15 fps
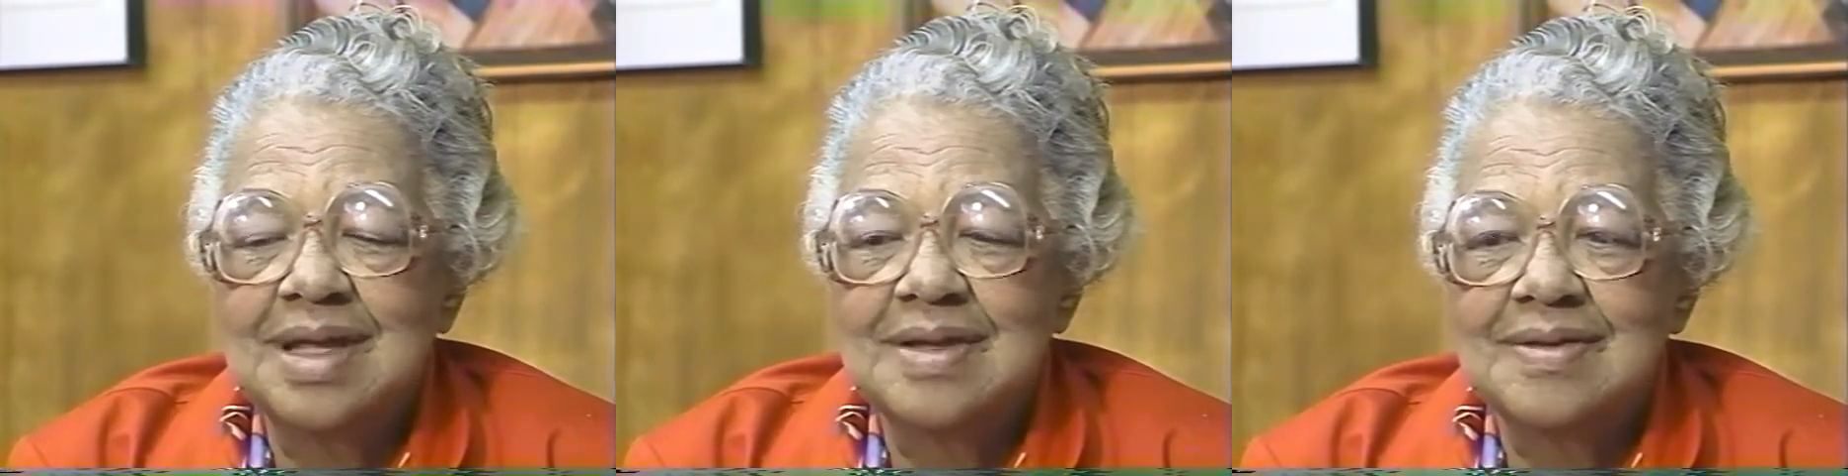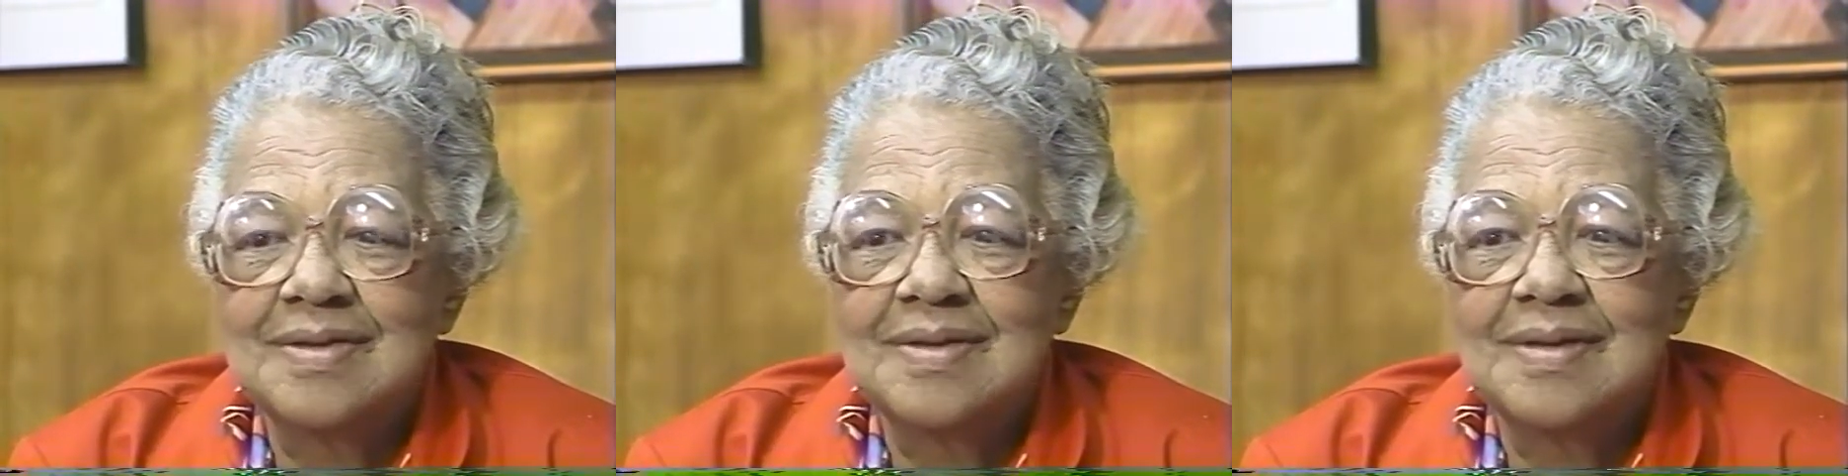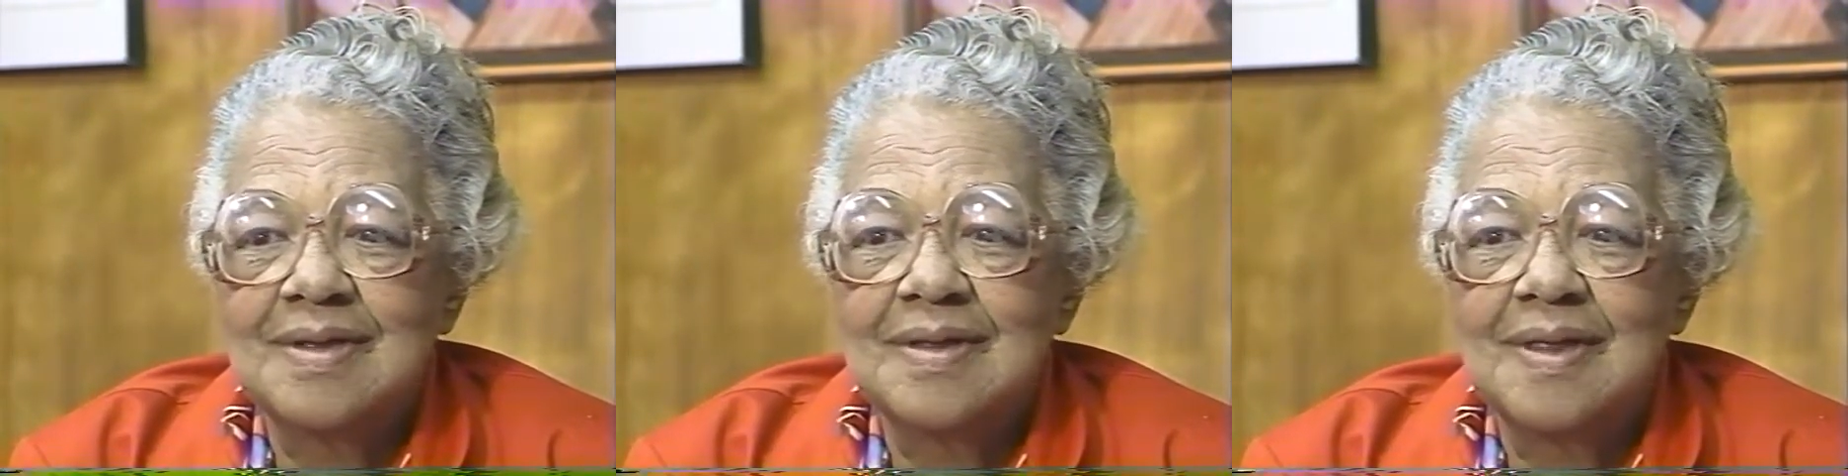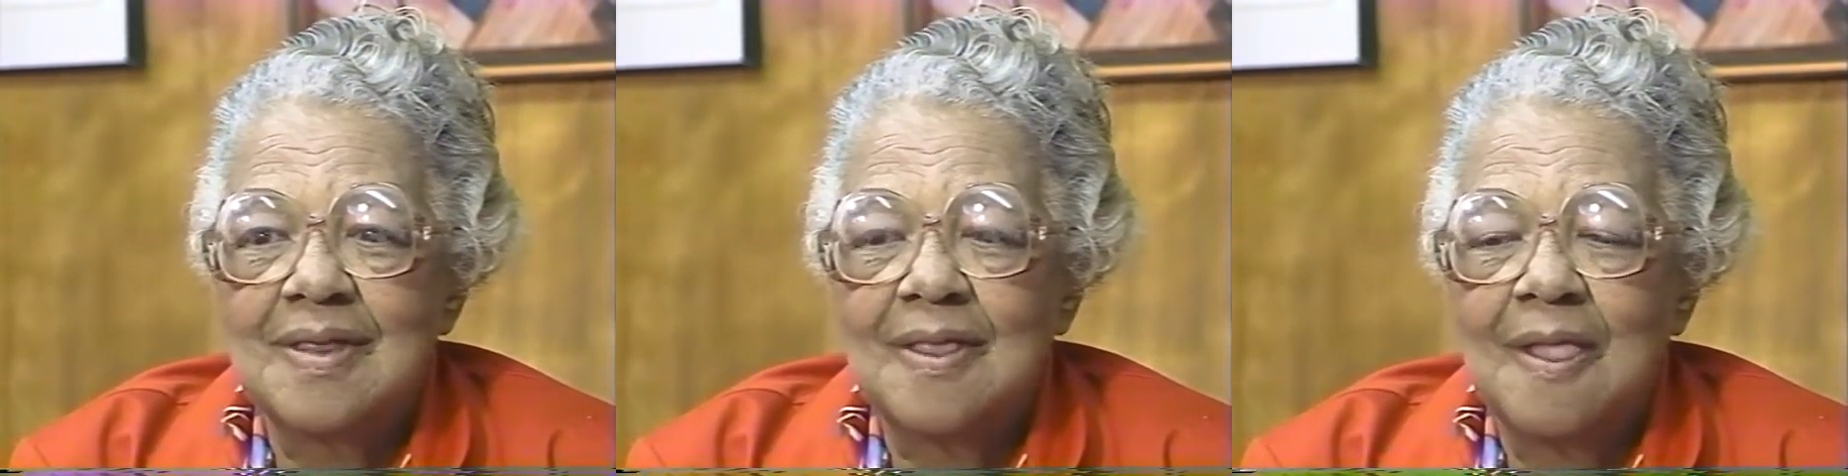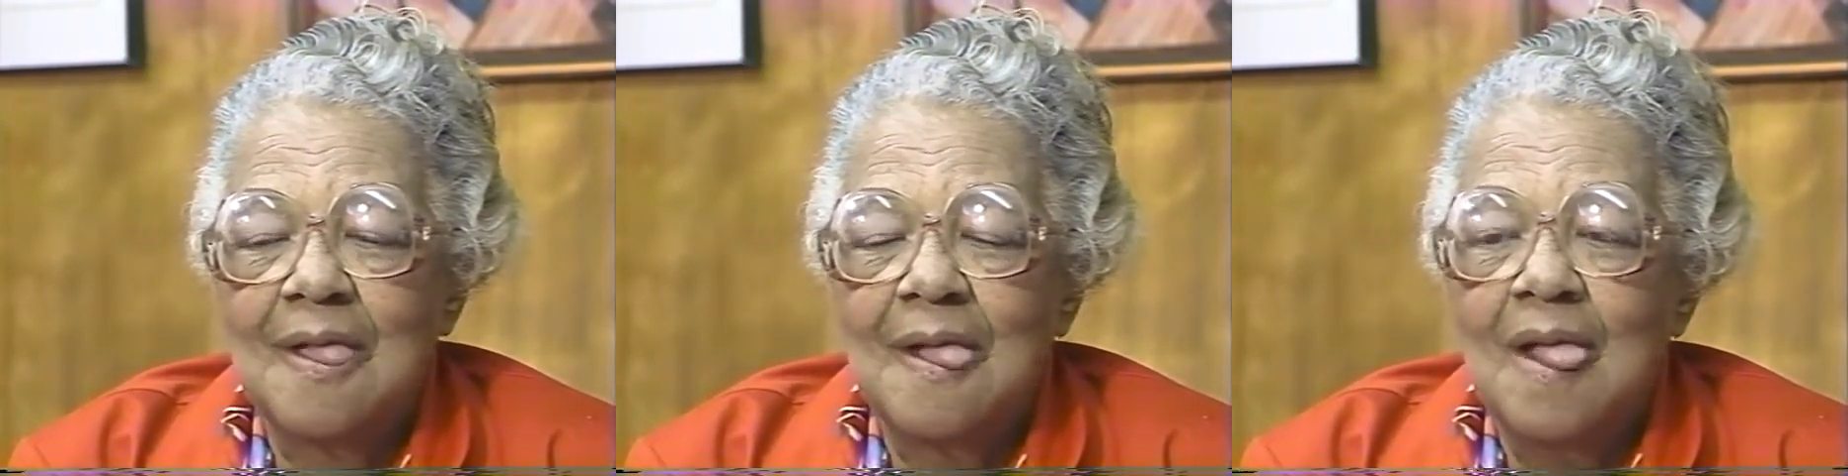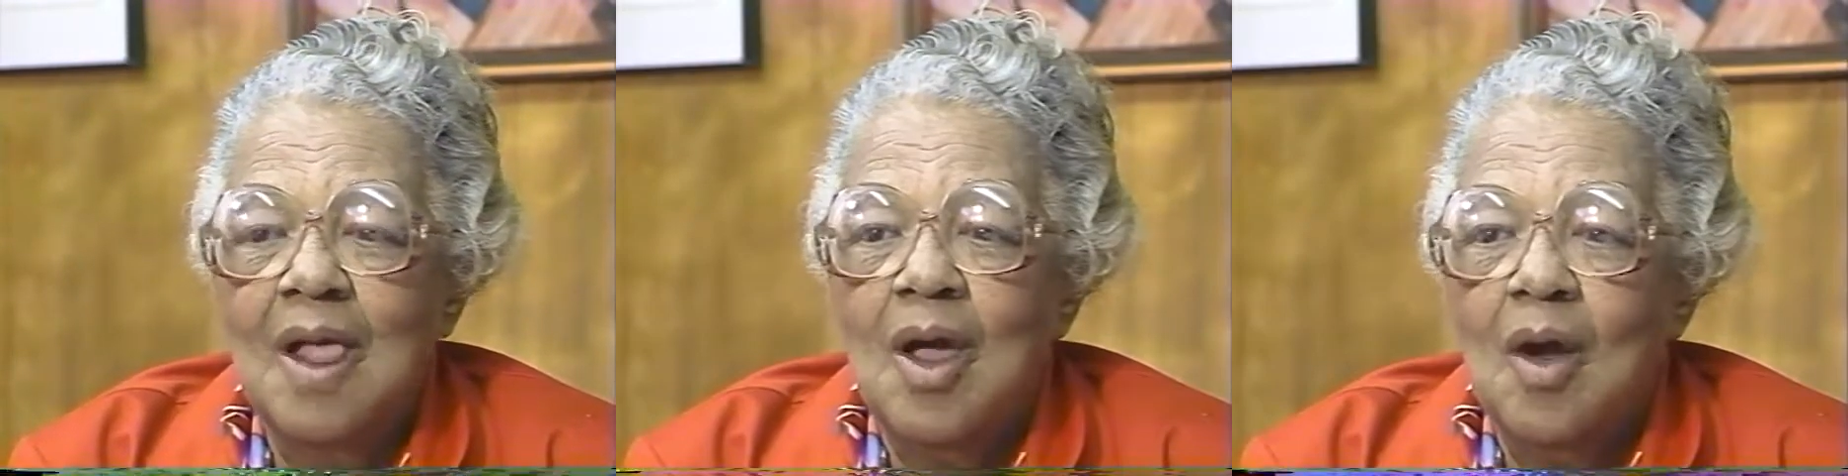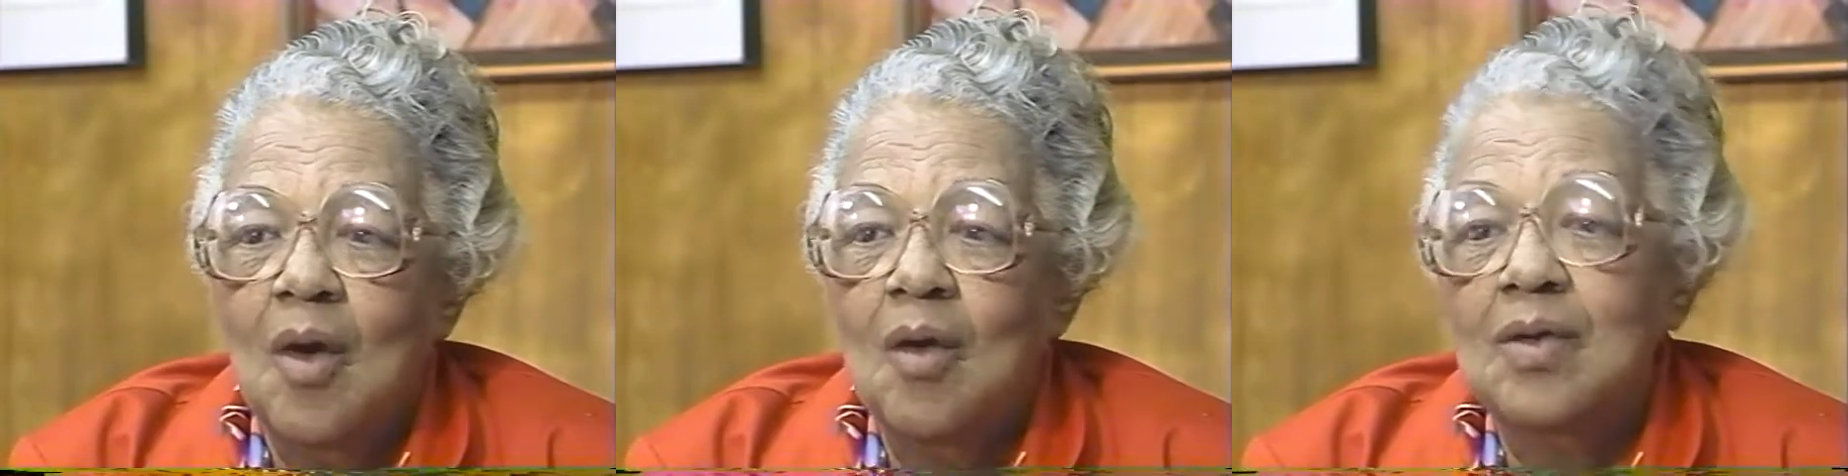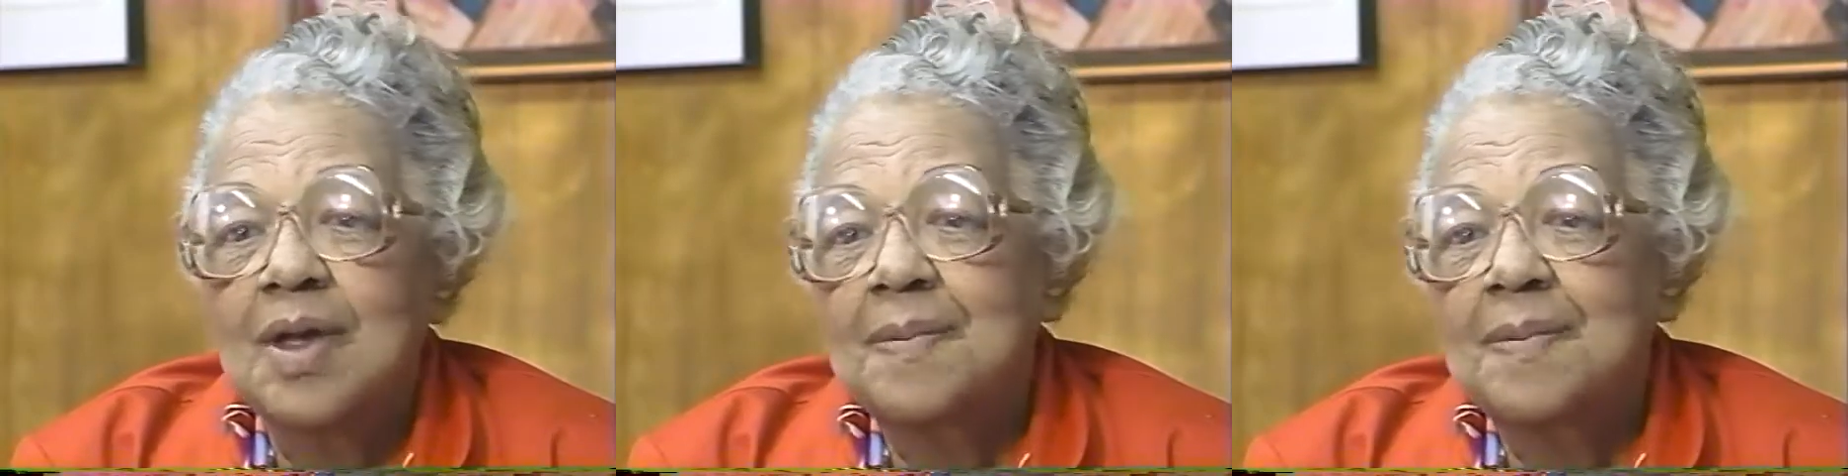Yes. Well,